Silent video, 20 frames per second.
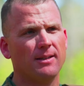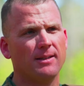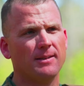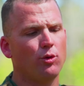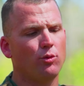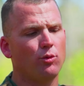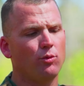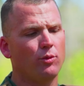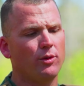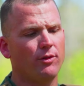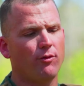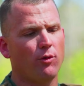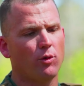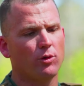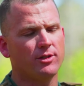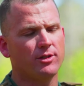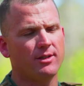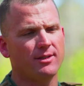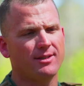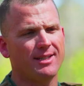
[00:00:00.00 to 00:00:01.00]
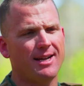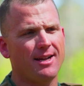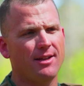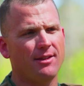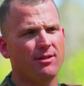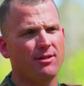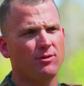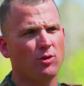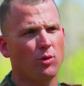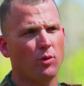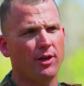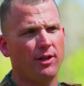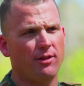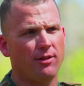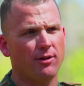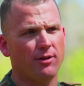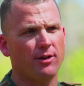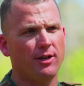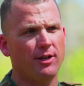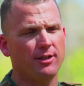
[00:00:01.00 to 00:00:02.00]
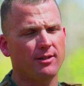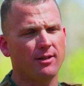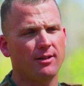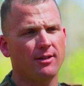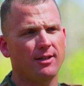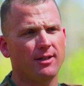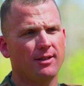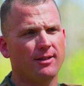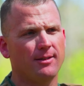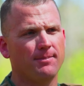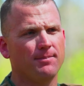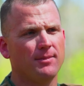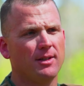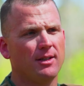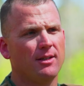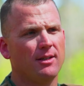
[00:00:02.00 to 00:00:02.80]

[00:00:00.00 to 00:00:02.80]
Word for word: With Force Design 2030 um,